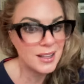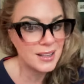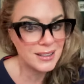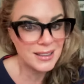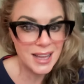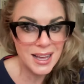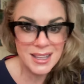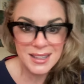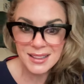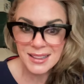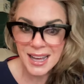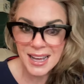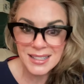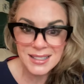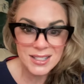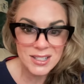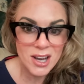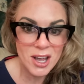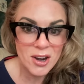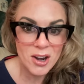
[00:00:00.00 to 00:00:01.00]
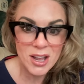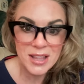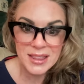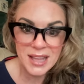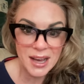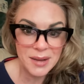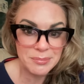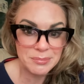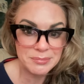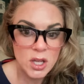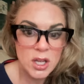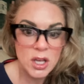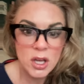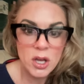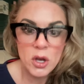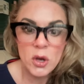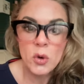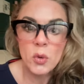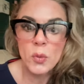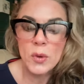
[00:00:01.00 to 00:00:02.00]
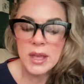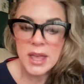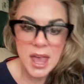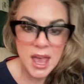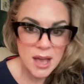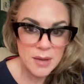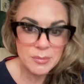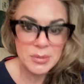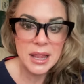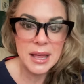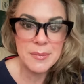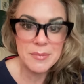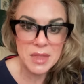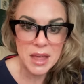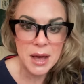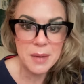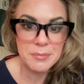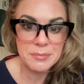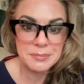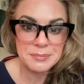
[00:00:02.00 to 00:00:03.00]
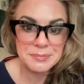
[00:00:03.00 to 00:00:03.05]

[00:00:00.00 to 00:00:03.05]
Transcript: That, that's not on them. We can't blame them.